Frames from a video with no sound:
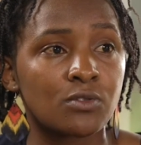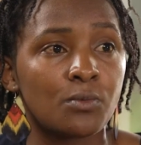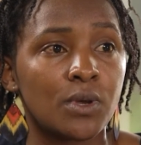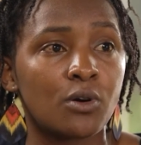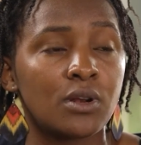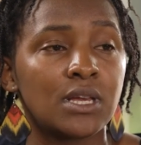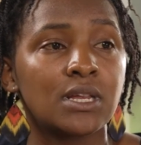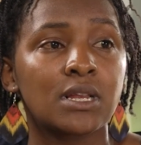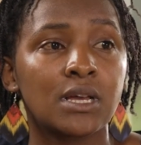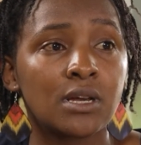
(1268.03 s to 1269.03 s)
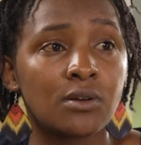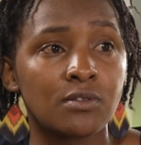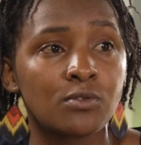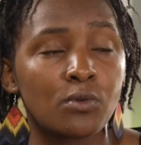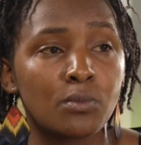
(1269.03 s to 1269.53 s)
So we are calling it like a
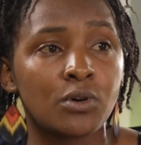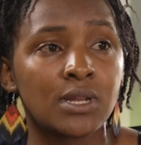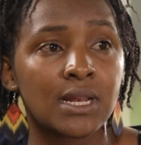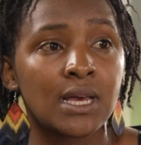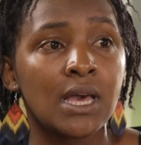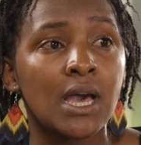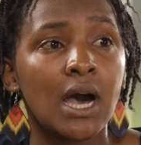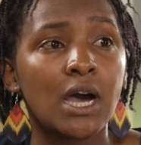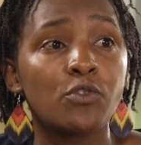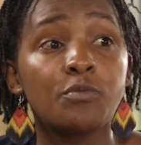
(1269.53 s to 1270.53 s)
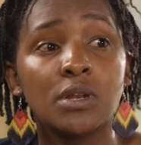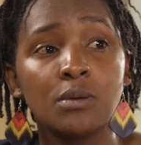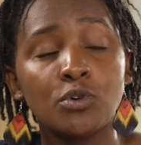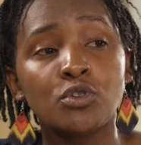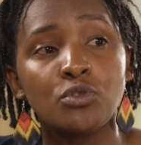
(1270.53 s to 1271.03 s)
green school model. And we've been
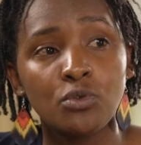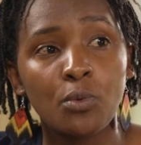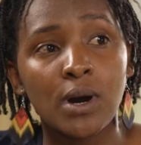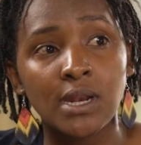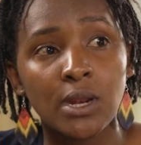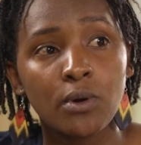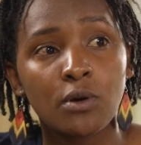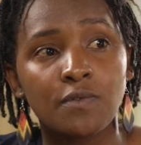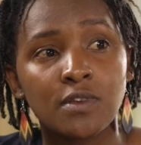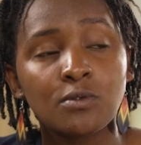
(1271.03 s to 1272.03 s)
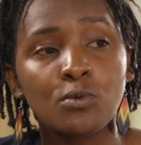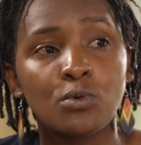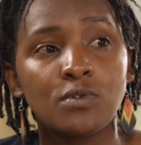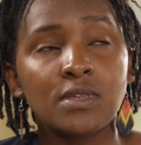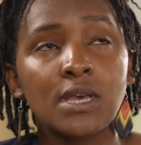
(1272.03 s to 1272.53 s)
able to do one in one of the
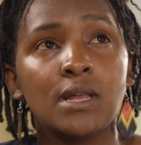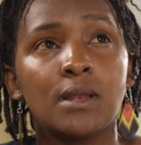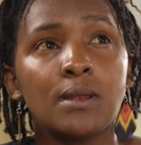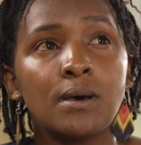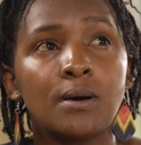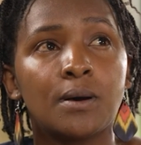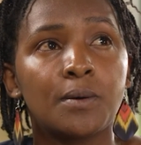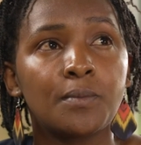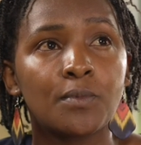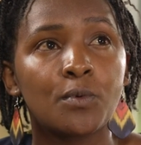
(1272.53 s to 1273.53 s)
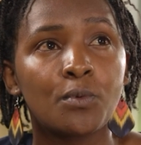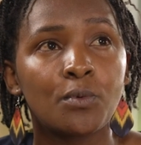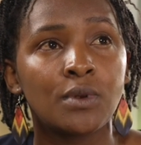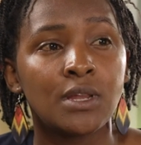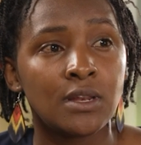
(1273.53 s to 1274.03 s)
schools in
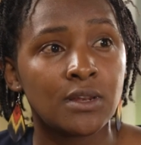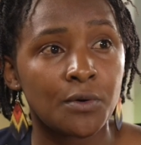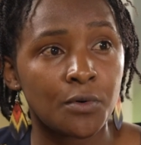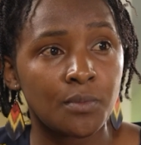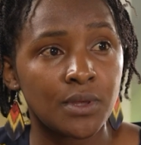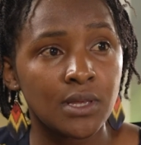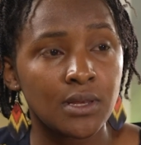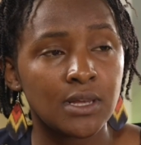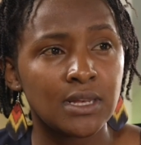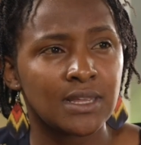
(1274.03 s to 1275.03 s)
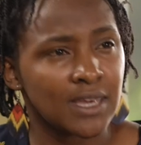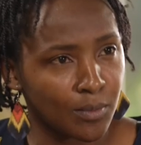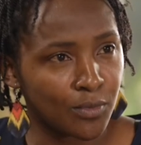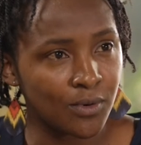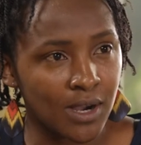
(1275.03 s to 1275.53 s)
Nairobi, in
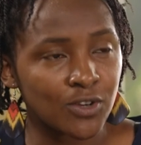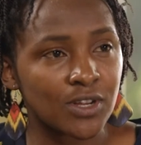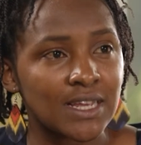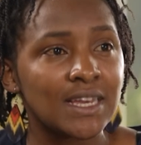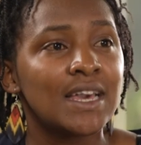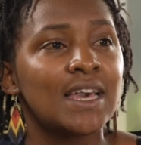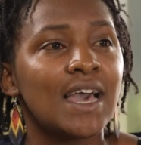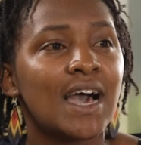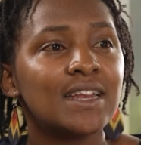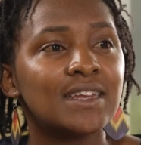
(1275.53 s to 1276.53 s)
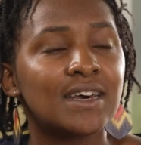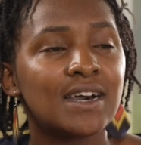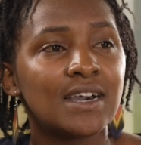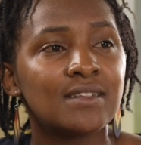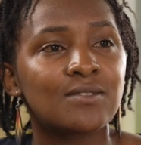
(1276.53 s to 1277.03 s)
Kiambu actually. And
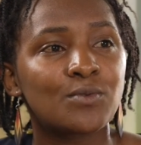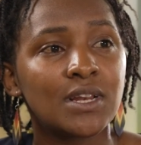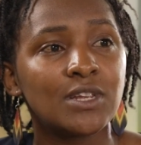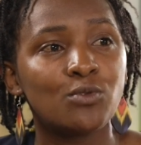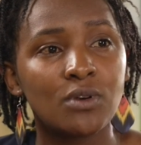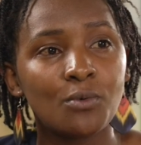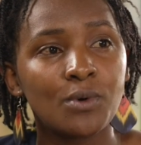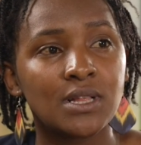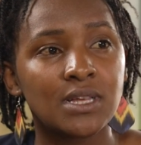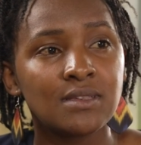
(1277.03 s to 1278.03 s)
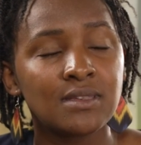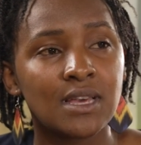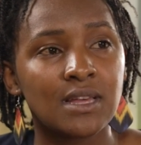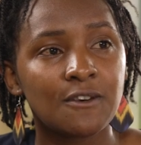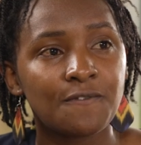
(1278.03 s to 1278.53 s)
it's really doing well, and
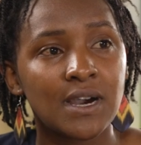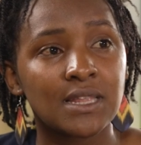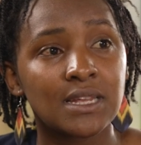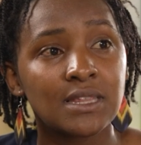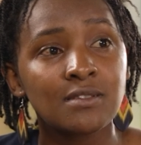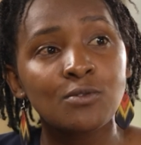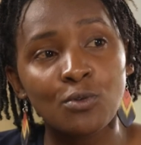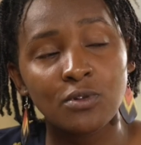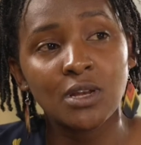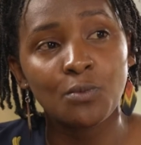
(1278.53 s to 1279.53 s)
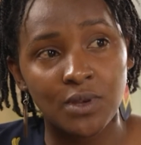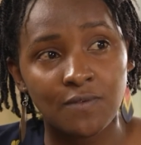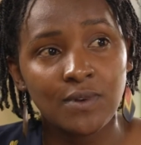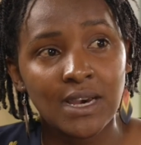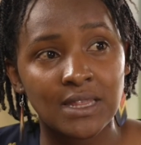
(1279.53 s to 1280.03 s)
seeing the fact that the school that we
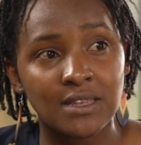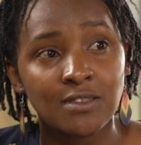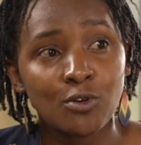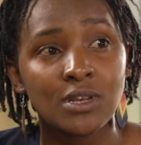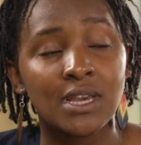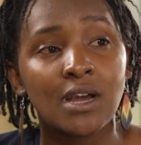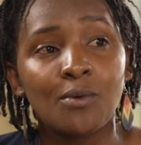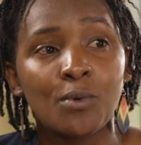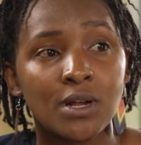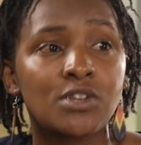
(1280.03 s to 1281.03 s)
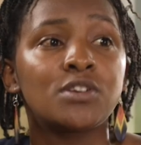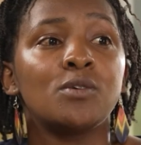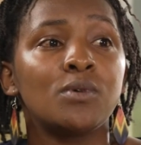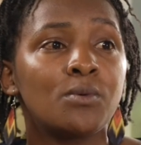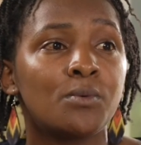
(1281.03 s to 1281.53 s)
have done this, they only had one
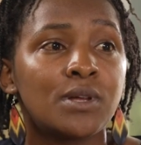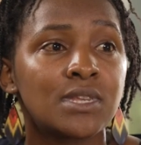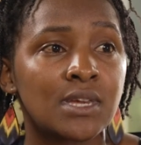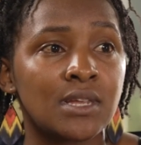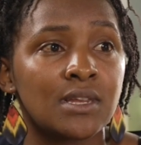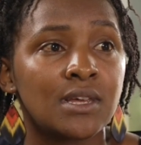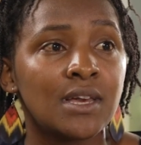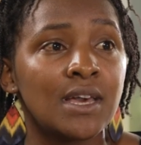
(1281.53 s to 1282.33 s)
tree when we went in.